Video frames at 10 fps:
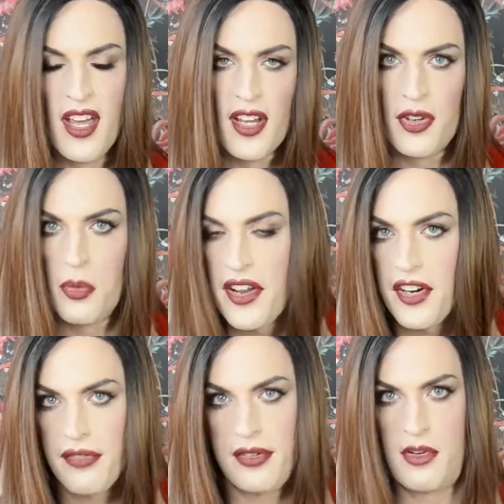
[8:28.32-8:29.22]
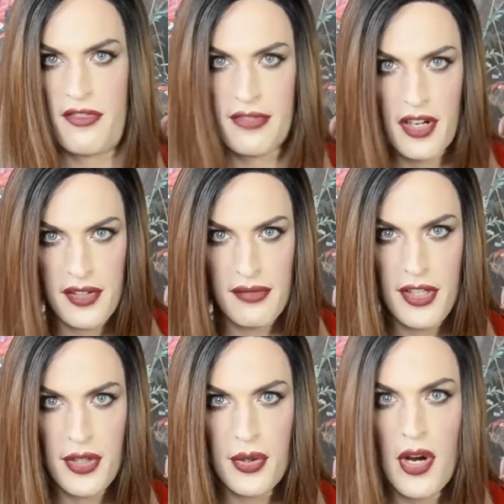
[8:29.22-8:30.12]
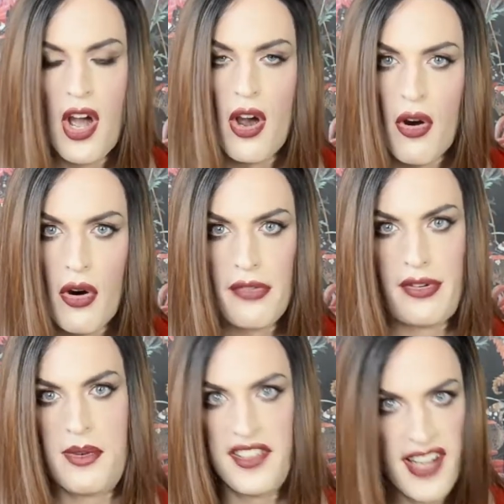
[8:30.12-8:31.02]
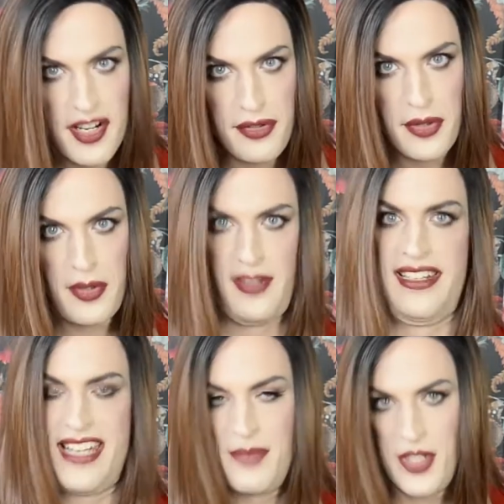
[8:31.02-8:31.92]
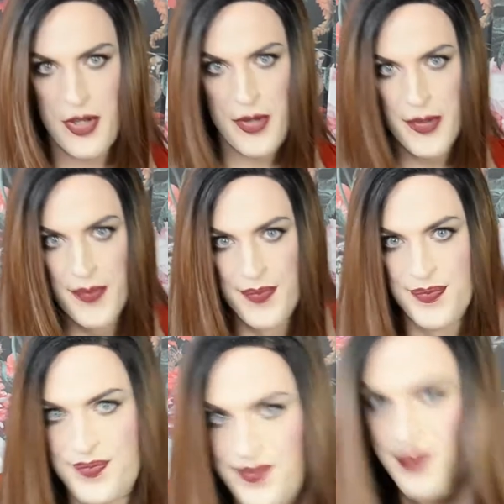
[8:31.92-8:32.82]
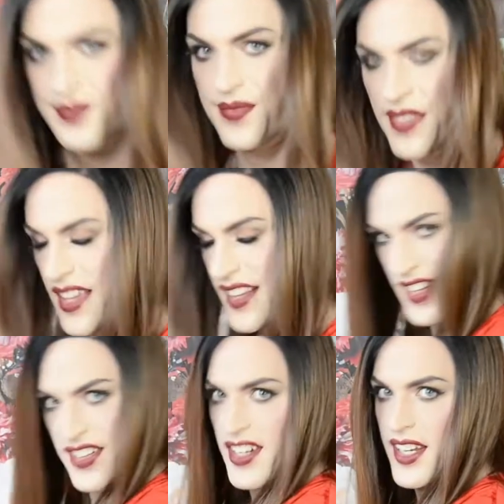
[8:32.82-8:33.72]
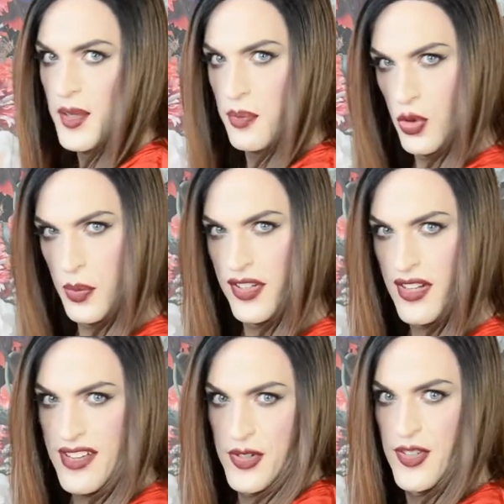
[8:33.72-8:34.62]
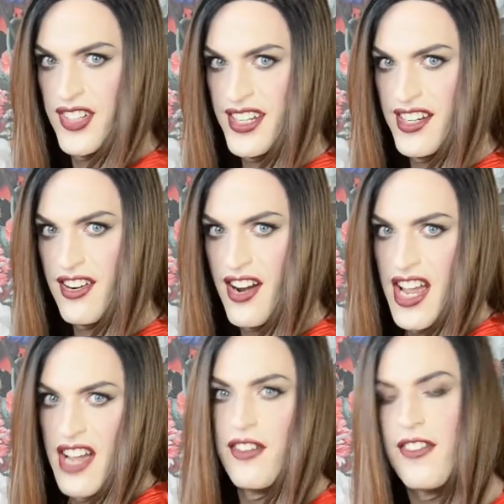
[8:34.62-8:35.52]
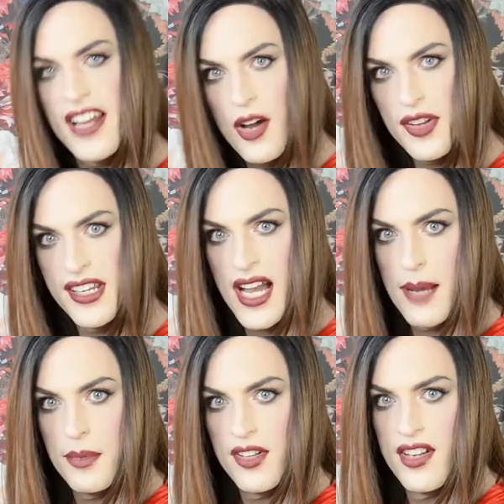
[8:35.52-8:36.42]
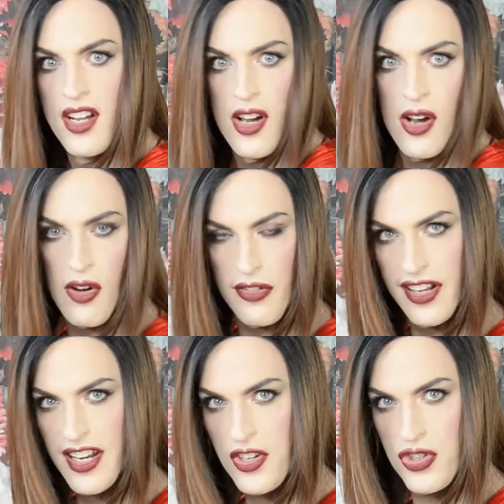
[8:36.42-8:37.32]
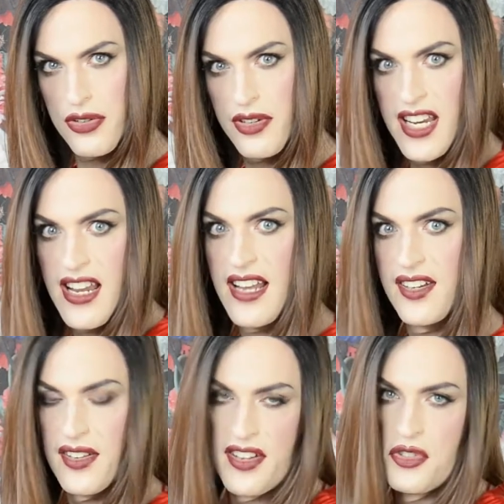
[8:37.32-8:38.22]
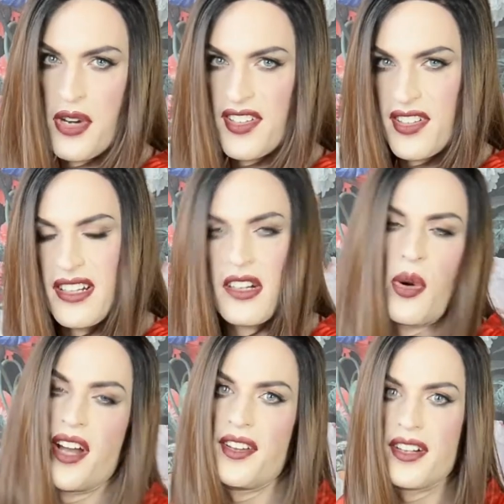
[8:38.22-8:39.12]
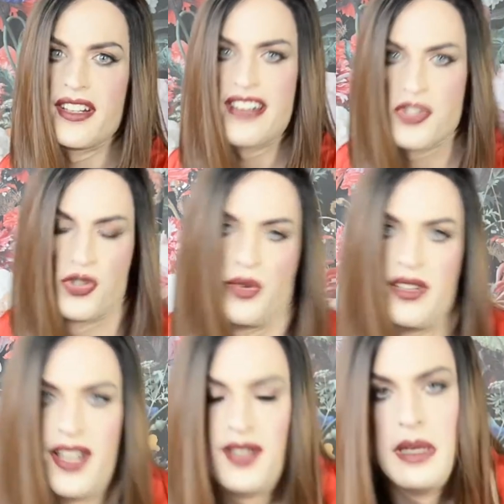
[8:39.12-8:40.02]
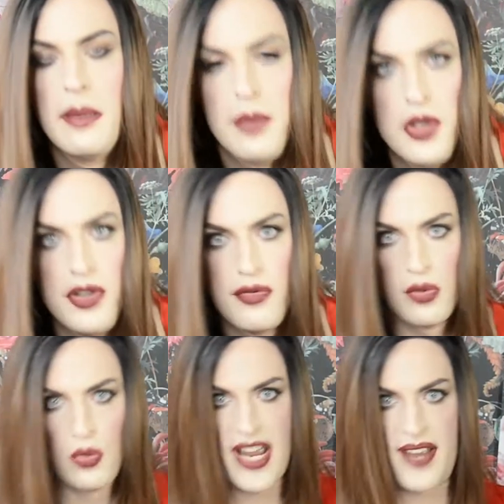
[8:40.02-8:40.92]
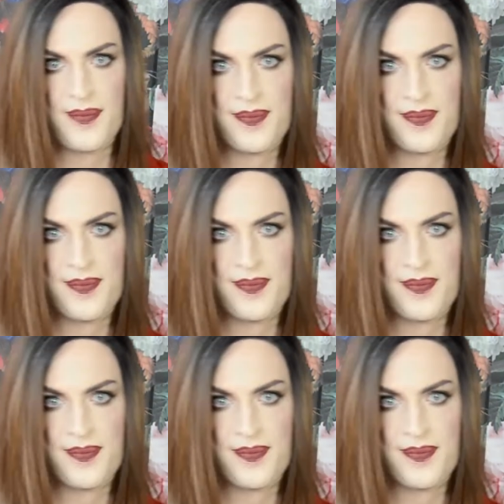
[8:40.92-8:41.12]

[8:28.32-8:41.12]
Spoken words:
No matter from a frontal view or from a side view, let me show you. The silicone boobs, as you see here, fill out the cups of the lingerie and the dress in quite a natural and in a beautiful way.